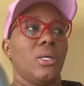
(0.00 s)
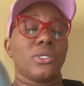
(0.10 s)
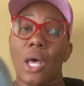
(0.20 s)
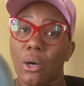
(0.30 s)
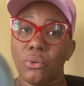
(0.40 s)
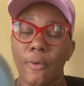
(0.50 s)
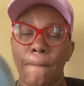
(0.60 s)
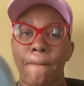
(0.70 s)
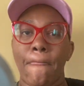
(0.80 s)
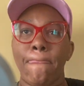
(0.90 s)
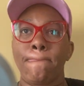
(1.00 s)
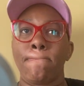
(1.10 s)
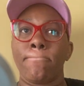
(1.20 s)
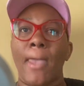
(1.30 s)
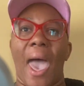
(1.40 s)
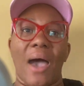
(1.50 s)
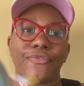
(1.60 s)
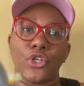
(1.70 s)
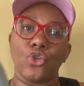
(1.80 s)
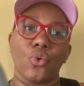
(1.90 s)
So
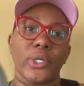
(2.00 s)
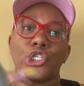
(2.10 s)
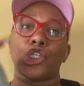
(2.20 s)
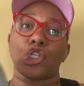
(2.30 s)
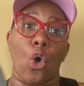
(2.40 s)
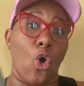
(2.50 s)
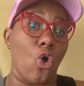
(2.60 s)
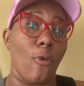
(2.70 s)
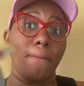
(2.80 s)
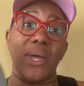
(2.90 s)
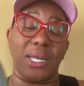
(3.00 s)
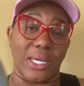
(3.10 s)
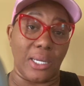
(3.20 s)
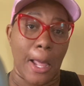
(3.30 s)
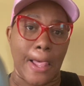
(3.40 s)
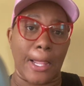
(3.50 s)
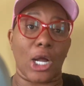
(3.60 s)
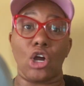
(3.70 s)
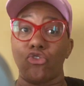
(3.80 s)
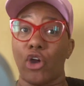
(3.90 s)
after doing so many
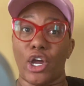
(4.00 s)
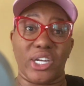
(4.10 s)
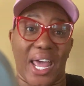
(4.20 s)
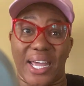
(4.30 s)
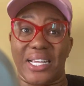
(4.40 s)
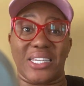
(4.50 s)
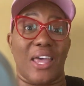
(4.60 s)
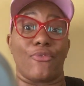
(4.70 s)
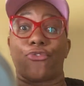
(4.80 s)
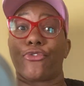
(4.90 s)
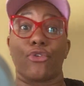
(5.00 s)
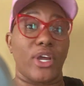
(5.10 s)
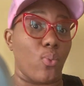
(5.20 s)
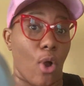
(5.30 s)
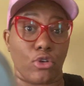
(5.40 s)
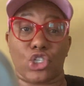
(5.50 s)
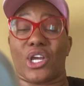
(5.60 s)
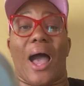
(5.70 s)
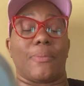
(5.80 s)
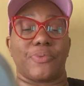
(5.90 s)
career days and free
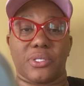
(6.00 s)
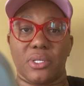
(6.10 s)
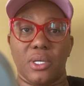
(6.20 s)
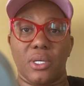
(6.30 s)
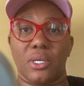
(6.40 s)
workshops,